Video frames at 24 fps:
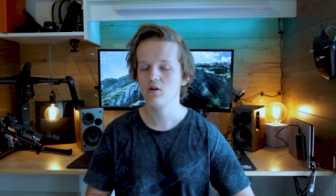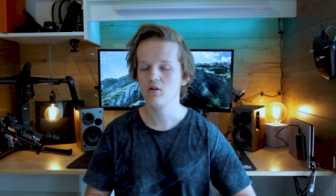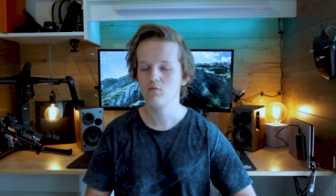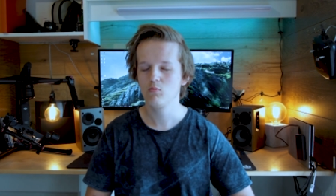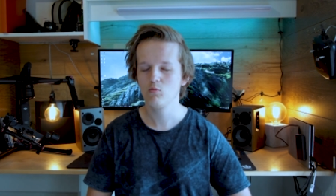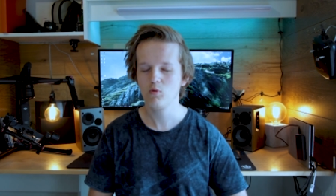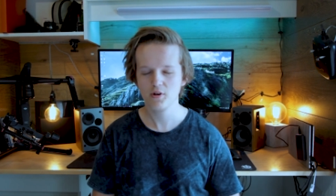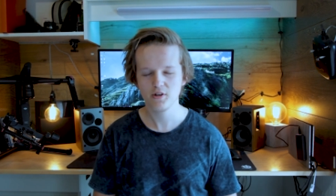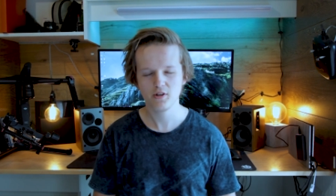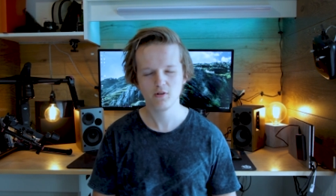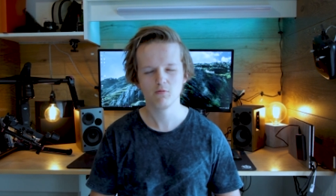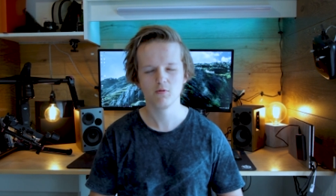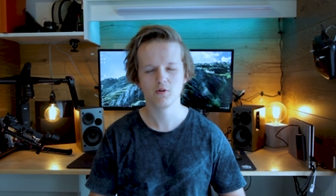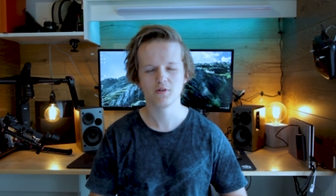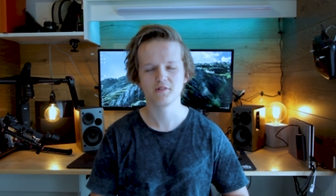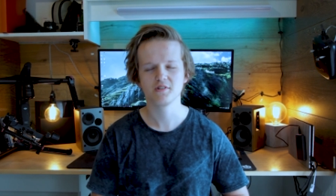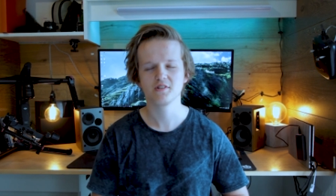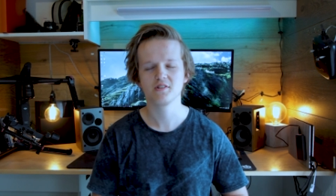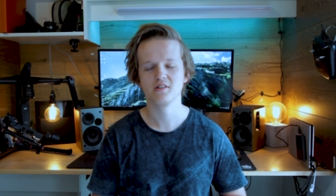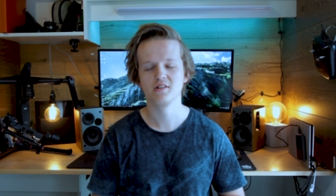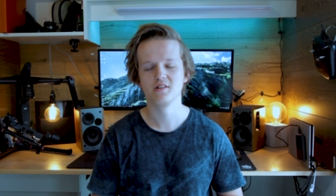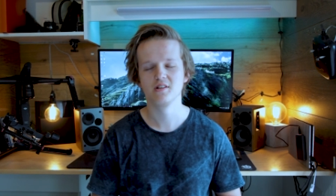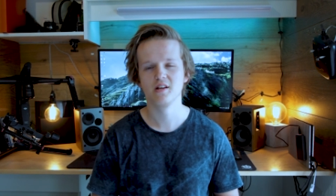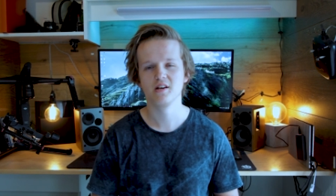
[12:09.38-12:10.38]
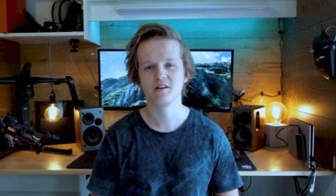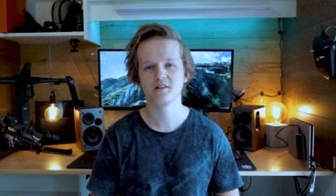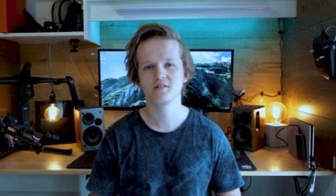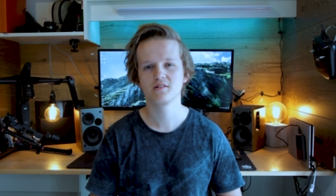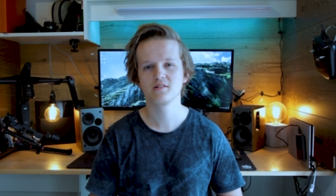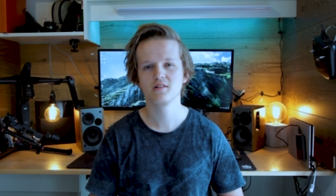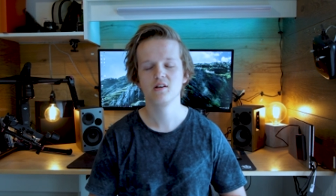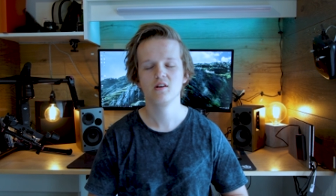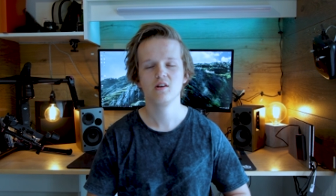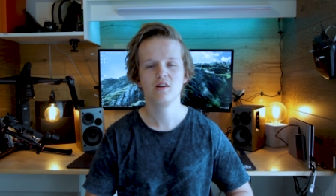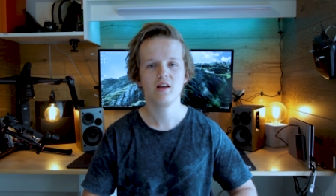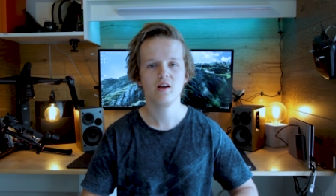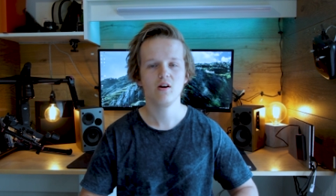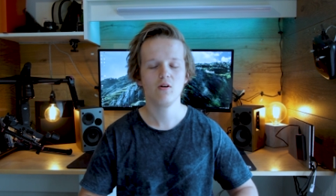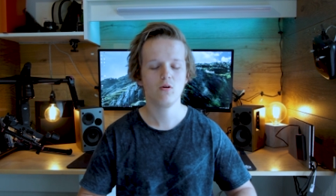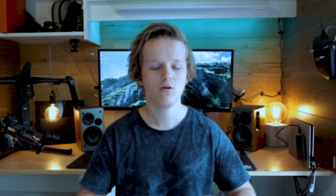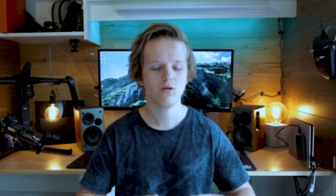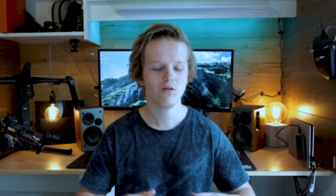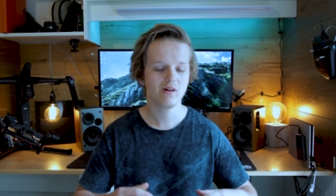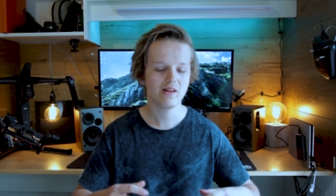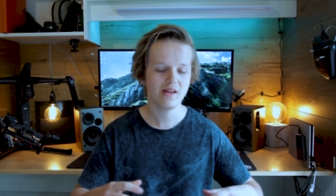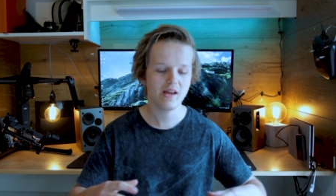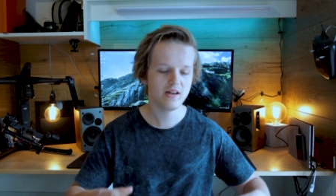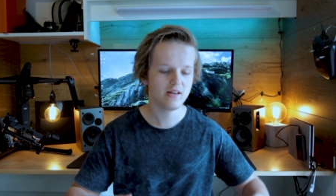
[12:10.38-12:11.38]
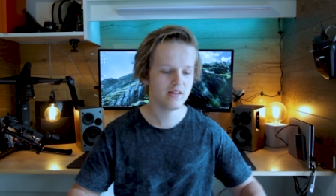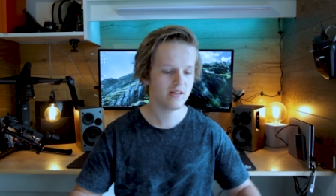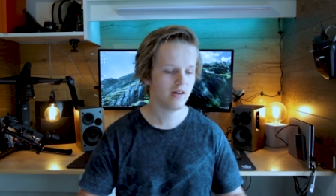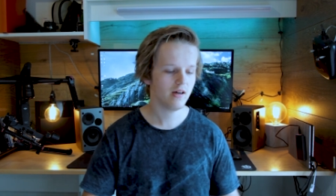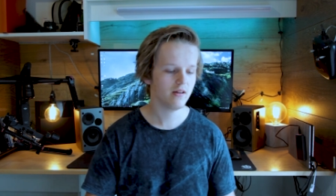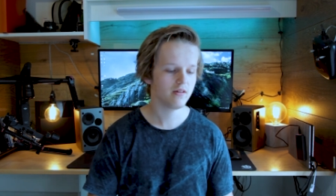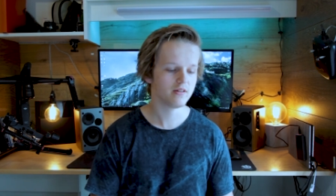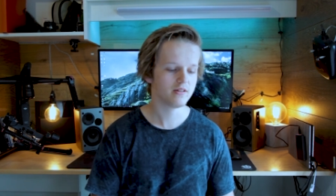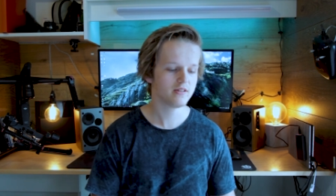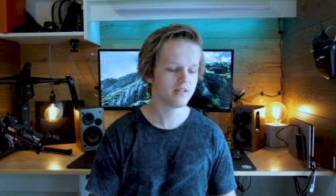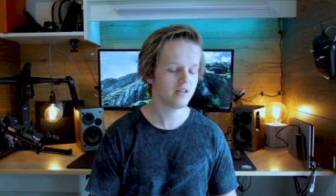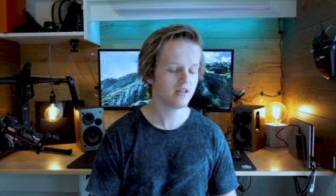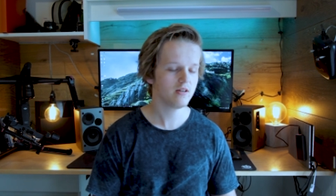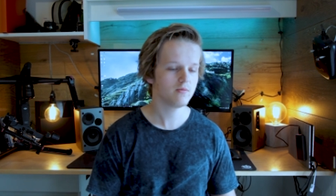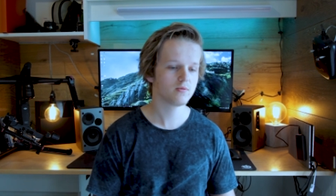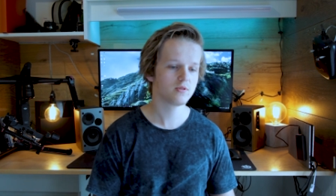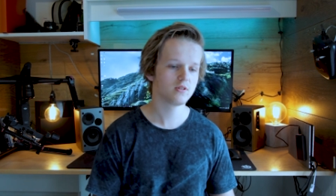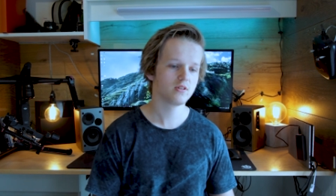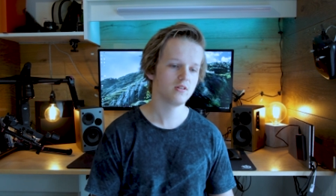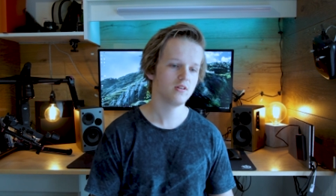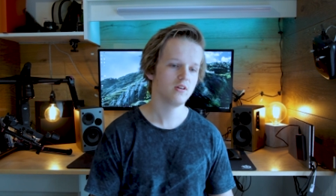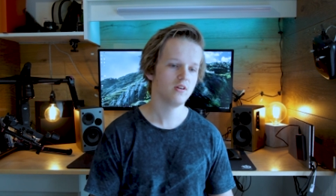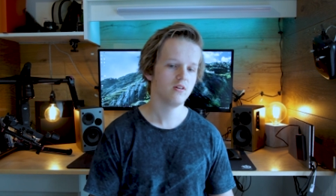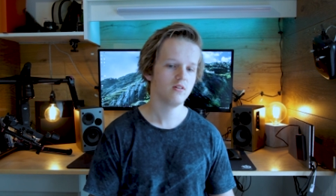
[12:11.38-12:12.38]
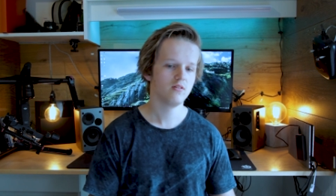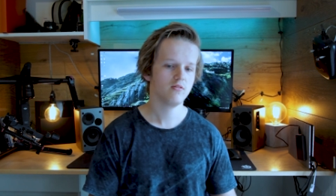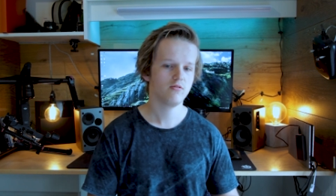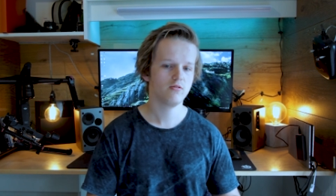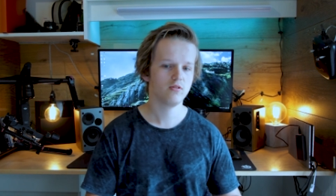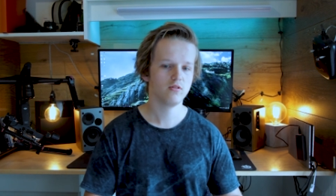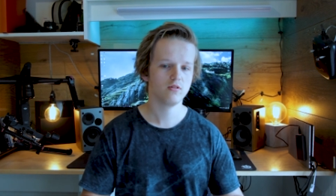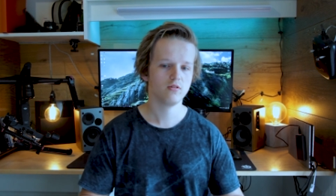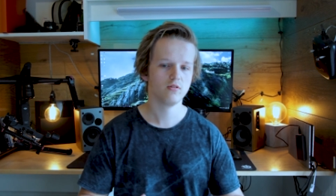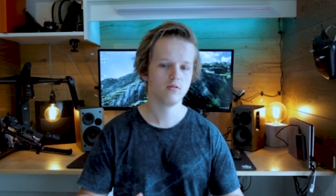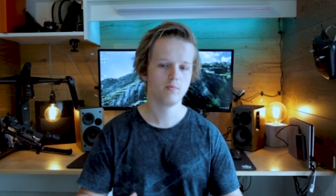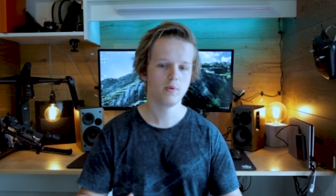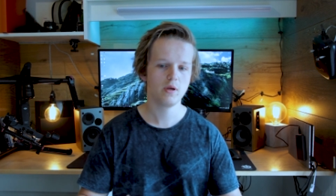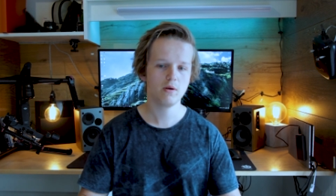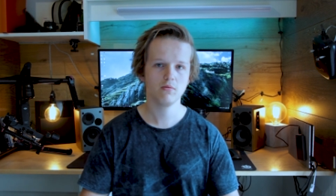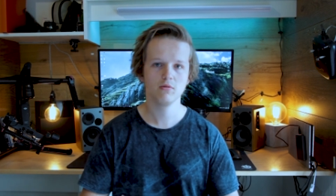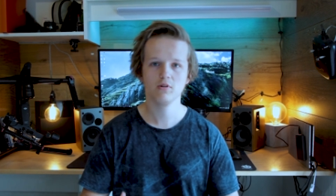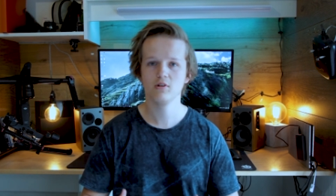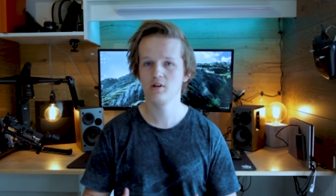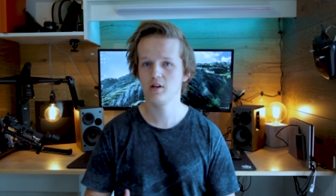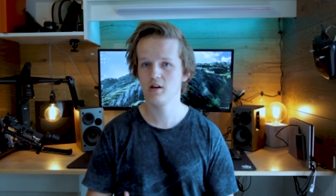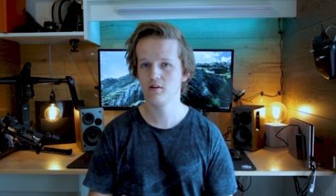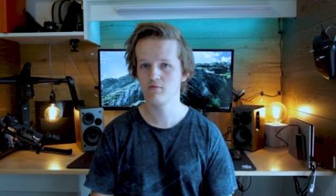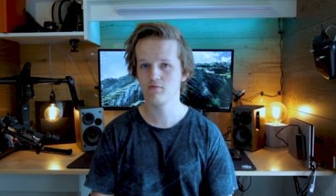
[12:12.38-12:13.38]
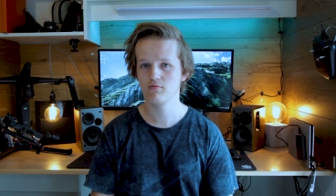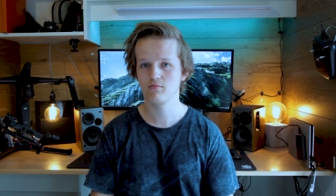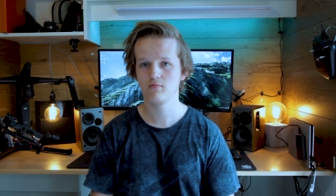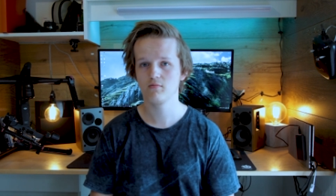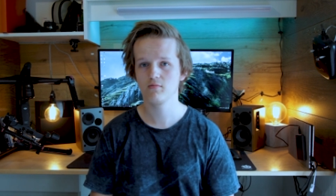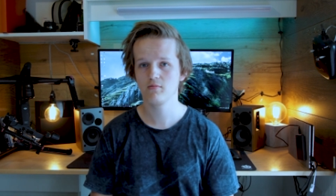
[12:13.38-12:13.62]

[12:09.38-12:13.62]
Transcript: what you want to see next or any other tips for people that have